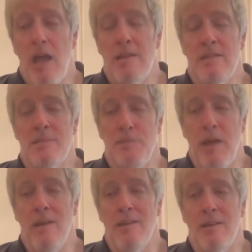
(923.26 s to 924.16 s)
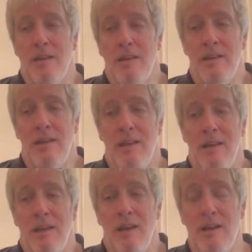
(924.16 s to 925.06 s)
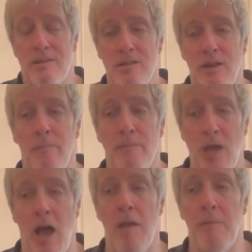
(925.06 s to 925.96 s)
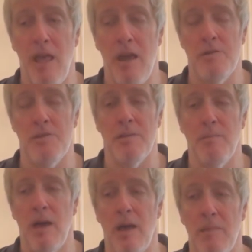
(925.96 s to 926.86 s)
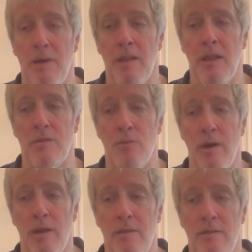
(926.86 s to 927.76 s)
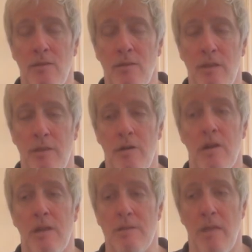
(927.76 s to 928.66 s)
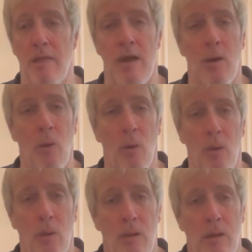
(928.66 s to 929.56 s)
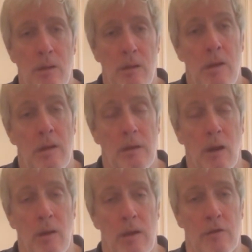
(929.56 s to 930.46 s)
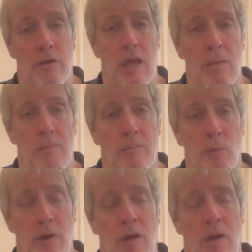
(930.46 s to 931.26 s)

did spend some time and energy in my late 20s, early 30s on that whole, inner game. When I